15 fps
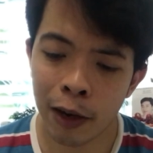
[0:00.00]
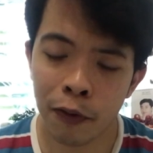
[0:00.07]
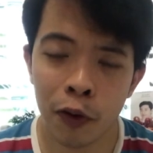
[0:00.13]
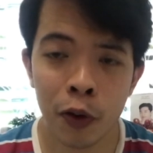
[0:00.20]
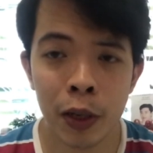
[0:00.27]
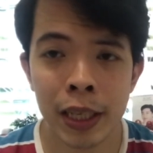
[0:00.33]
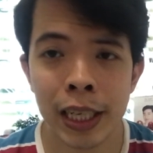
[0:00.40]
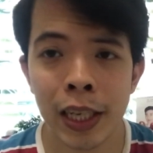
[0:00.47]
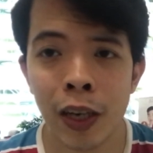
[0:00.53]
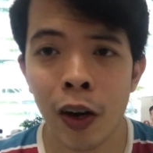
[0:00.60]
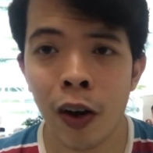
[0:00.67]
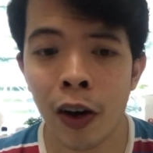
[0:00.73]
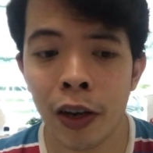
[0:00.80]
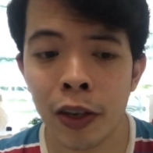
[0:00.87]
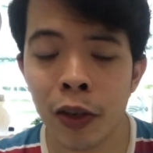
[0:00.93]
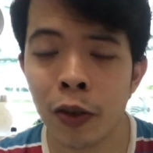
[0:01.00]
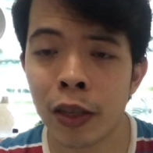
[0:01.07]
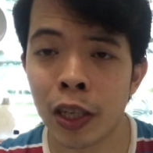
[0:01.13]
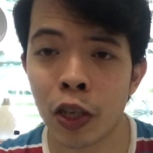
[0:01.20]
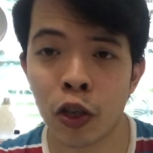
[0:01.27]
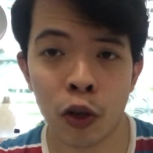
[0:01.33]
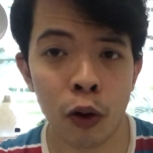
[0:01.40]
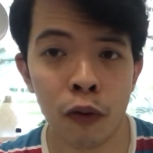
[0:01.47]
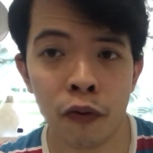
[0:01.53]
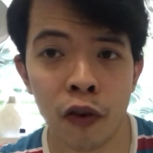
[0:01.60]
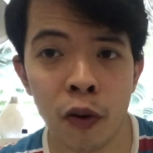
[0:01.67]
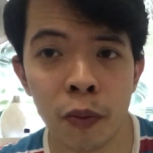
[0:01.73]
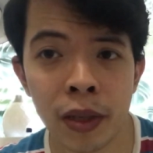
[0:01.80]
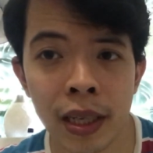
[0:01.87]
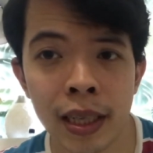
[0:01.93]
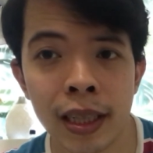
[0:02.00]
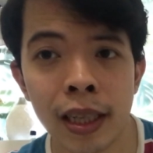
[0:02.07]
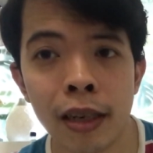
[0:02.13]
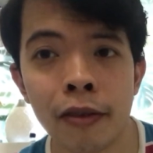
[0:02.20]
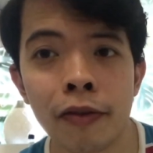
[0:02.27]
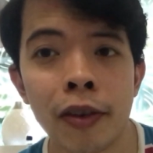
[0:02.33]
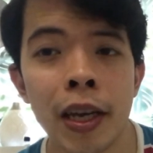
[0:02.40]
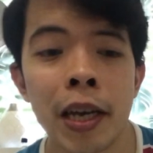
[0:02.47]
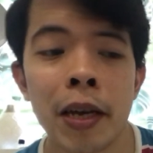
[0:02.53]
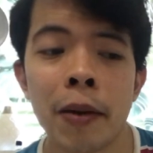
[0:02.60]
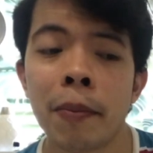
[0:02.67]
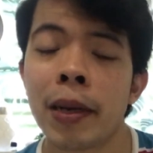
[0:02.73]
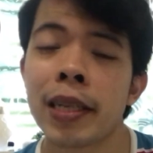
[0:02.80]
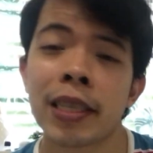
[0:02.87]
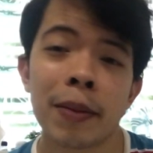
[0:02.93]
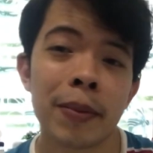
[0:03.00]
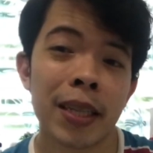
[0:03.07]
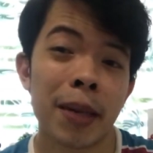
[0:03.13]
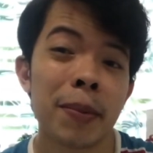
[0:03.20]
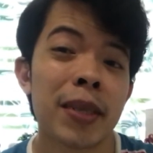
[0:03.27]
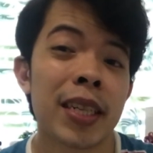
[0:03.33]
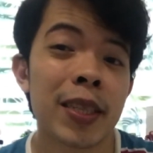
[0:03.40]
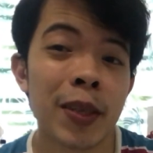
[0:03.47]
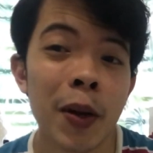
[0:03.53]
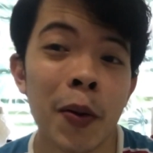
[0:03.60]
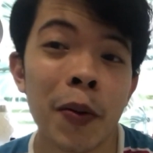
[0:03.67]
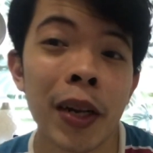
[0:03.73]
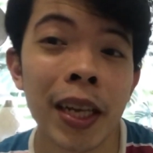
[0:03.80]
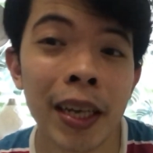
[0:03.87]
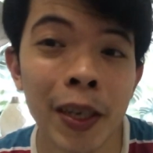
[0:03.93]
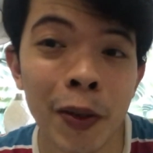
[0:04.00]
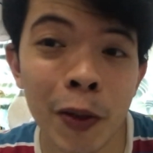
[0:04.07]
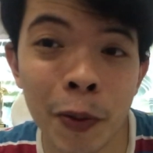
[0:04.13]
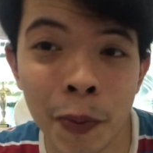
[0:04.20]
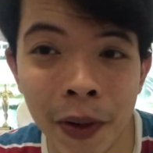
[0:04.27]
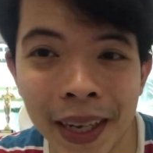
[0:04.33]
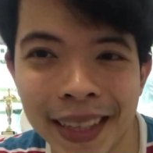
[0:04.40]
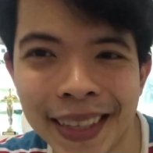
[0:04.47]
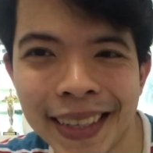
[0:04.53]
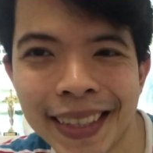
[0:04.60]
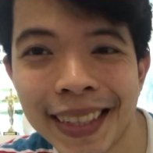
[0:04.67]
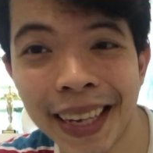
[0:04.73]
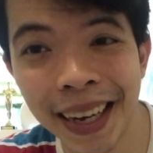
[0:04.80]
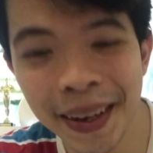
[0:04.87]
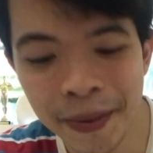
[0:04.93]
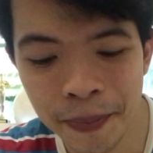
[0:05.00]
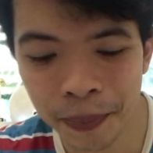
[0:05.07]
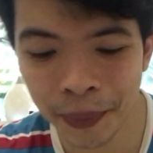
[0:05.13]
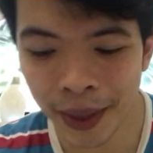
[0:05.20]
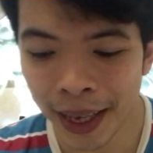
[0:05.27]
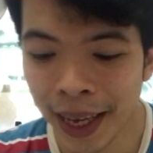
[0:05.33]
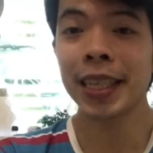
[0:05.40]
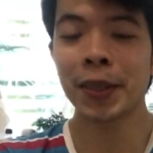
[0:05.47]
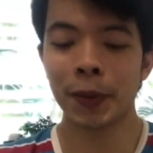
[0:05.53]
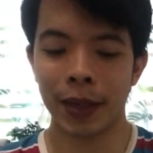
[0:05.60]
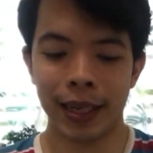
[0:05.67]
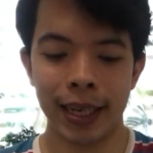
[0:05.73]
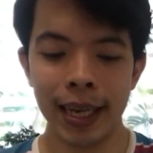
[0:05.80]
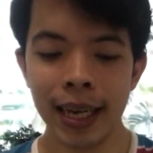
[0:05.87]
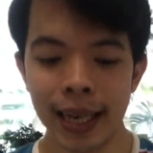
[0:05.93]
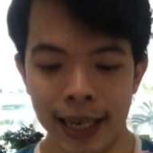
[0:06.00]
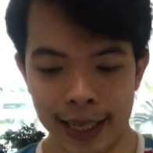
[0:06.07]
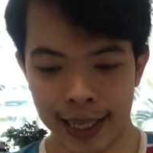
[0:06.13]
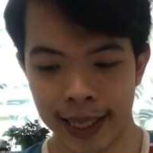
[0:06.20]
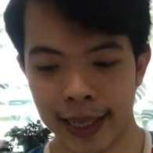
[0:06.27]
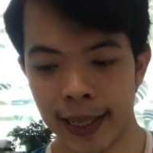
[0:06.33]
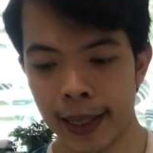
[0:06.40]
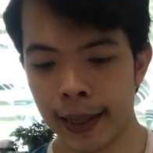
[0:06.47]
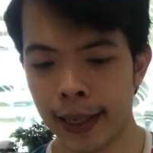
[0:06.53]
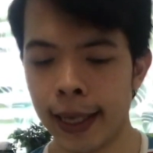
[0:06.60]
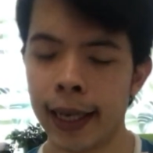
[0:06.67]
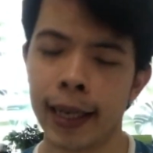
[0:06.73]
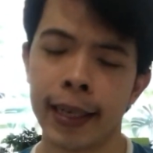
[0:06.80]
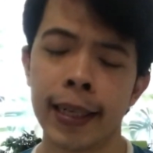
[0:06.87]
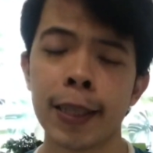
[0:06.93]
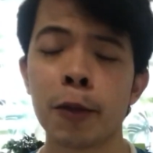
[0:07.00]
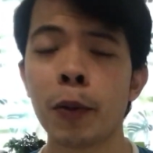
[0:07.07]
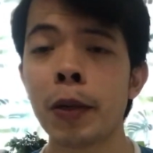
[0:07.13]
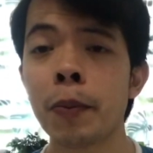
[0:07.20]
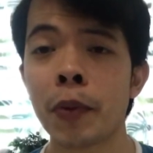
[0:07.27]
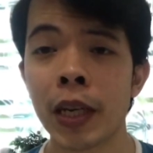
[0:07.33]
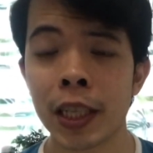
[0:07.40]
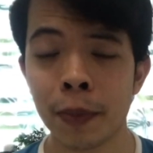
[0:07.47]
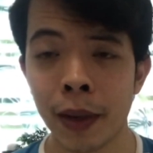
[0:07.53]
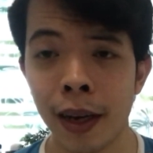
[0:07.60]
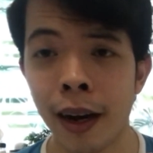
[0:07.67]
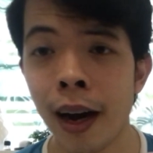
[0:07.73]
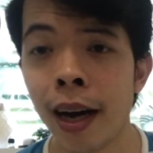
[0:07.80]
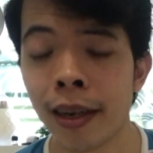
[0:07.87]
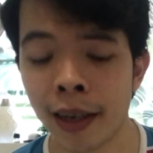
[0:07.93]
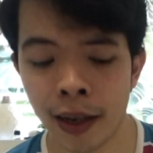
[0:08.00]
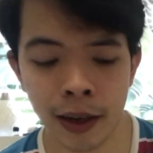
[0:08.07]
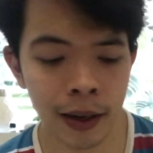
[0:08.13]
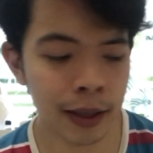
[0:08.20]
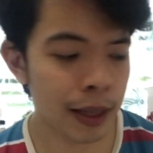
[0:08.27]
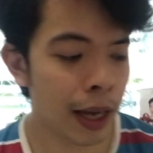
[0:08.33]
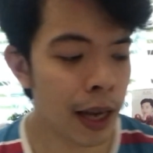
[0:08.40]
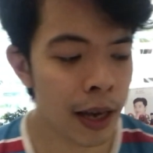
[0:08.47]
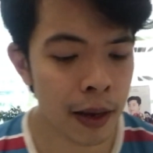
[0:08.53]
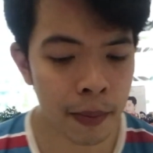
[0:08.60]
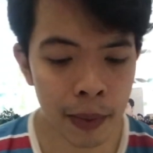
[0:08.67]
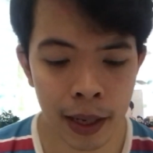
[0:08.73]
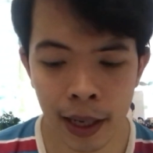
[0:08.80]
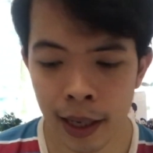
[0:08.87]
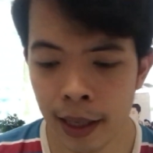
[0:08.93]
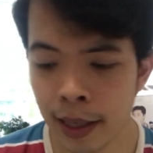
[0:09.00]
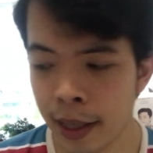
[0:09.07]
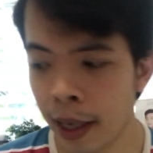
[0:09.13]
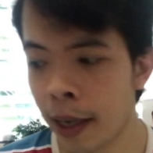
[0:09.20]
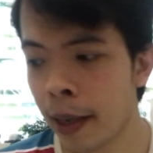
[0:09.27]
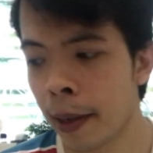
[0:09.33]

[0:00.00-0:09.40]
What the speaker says: focusing on using short forms and stuff, but sometimes it's not really a good practice, yeah? Next one is, this one breaks my heart a lot because